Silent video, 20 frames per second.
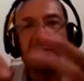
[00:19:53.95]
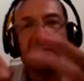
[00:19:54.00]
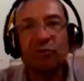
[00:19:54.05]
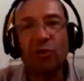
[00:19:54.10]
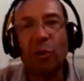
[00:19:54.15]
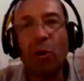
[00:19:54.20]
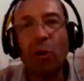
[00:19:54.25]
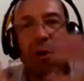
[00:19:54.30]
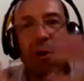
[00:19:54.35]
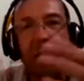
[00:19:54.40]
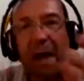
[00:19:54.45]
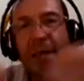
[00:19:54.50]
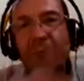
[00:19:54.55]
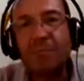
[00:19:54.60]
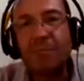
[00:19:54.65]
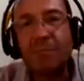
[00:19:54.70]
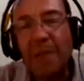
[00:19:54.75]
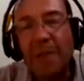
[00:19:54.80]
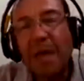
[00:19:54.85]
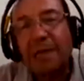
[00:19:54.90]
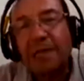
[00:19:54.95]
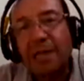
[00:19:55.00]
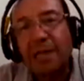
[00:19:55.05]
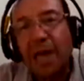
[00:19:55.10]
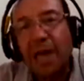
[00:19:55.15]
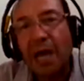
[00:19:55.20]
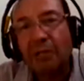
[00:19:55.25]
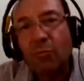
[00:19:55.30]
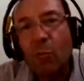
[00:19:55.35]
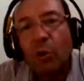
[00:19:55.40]
draw
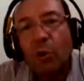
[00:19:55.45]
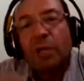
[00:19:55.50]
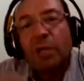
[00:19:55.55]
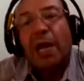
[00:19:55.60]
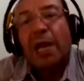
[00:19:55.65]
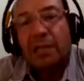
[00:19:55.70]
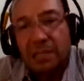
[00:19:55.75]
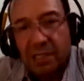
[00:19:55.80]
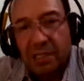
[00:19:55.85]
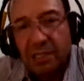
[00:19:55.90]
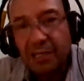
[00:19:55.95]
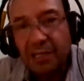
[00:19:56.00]
and what else?